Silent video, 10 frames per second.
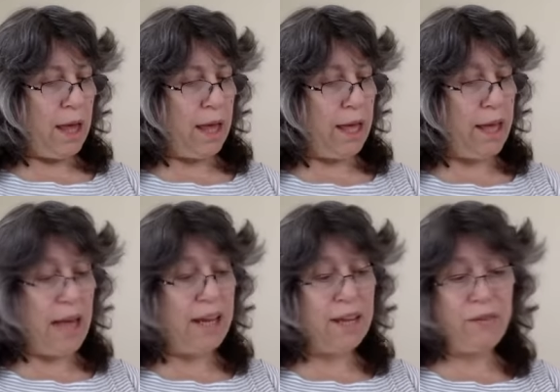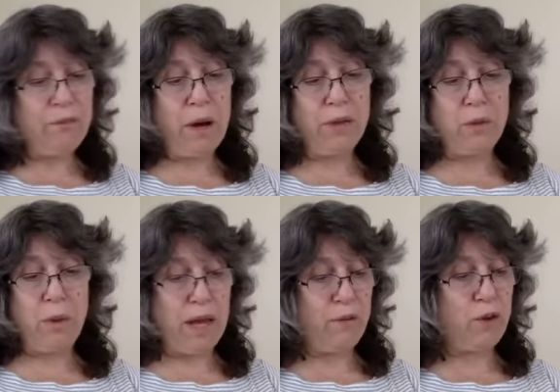And if, by the
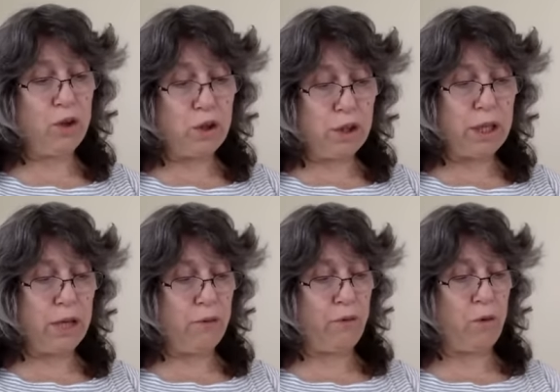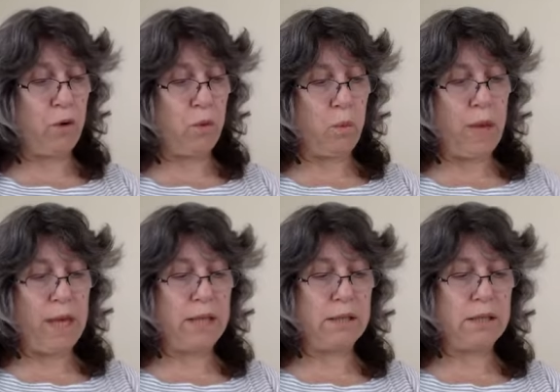way, if you're looking for
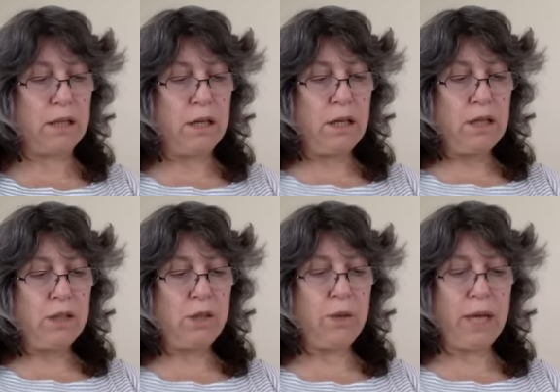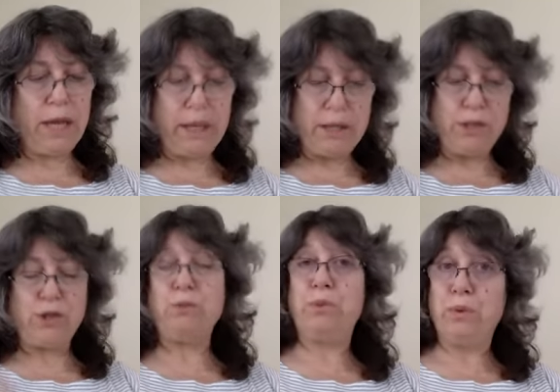ways to enhance
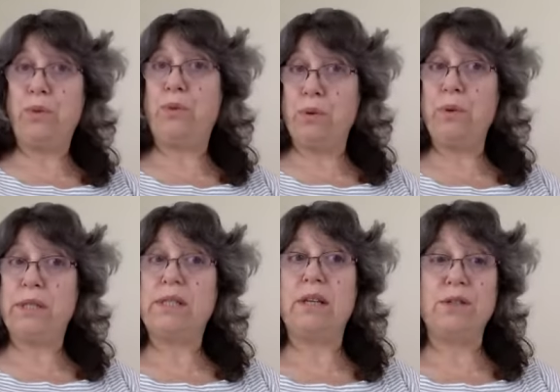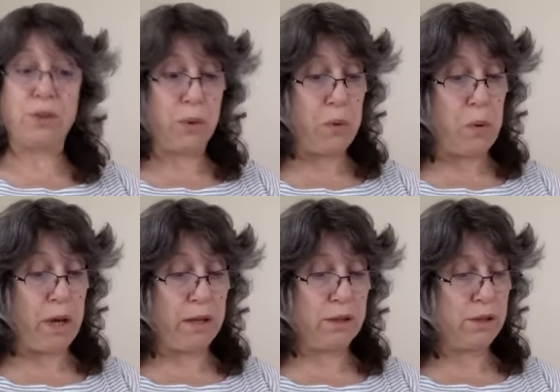your mood through essential
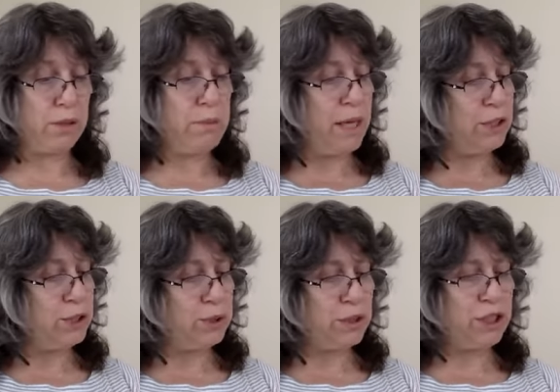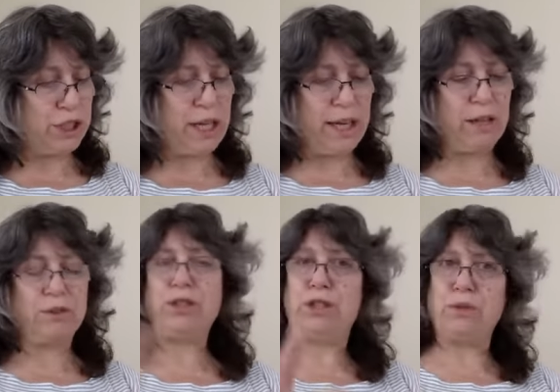oils, you make sure to check
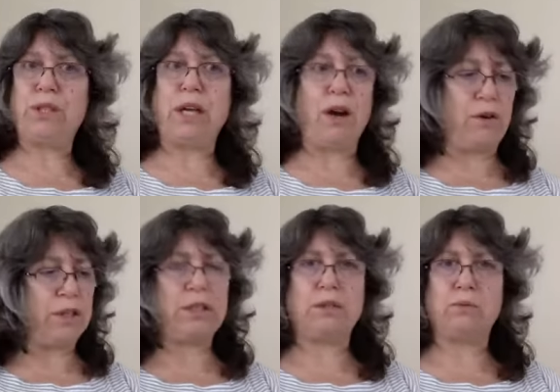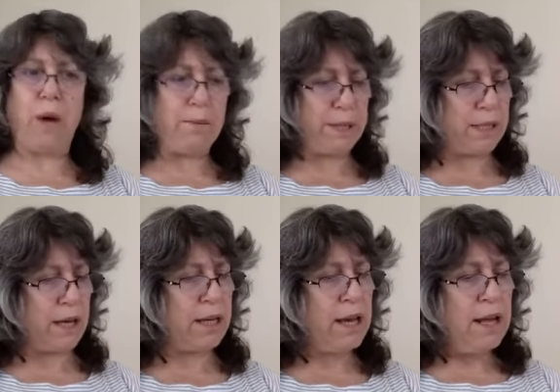out doTERRA's
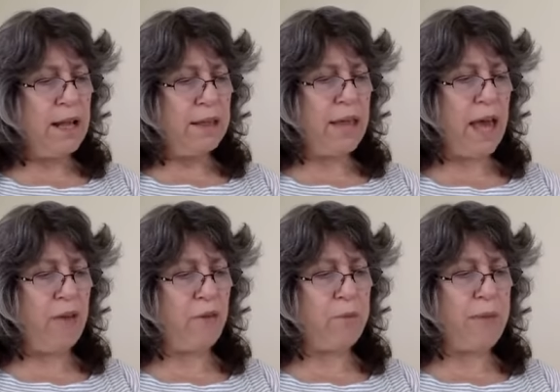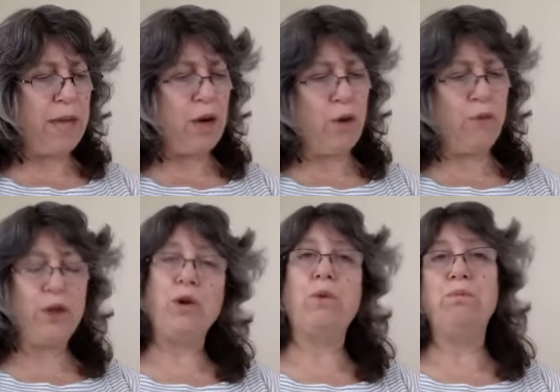website. They have a Make Over
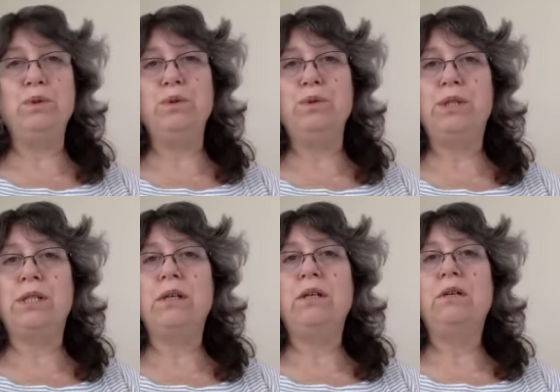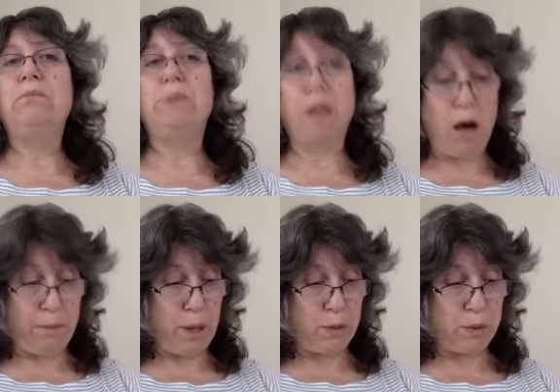Your Moods
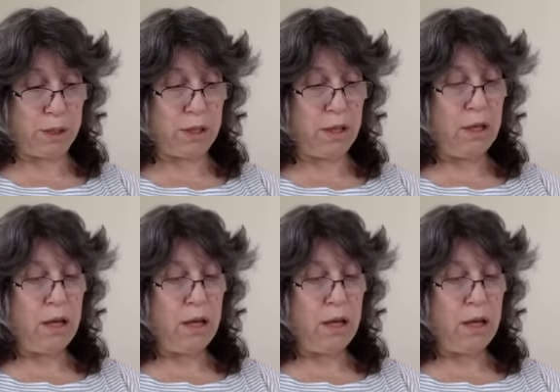blog post.